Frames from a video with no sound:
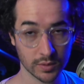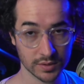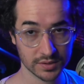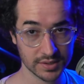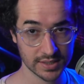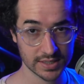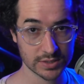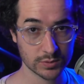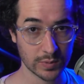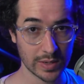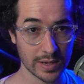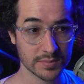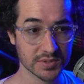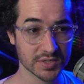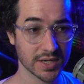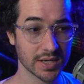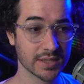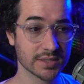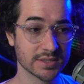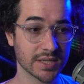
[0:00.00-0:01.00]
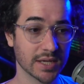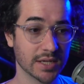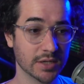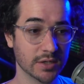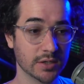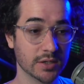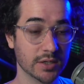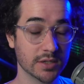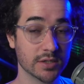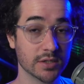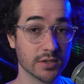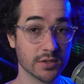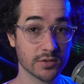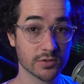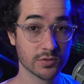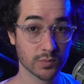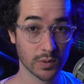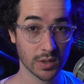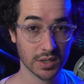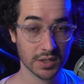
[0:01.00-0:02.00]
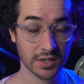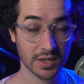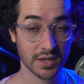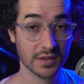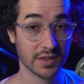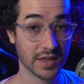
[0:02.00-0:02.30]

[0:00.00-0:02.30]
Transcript: with these websites and you need to use one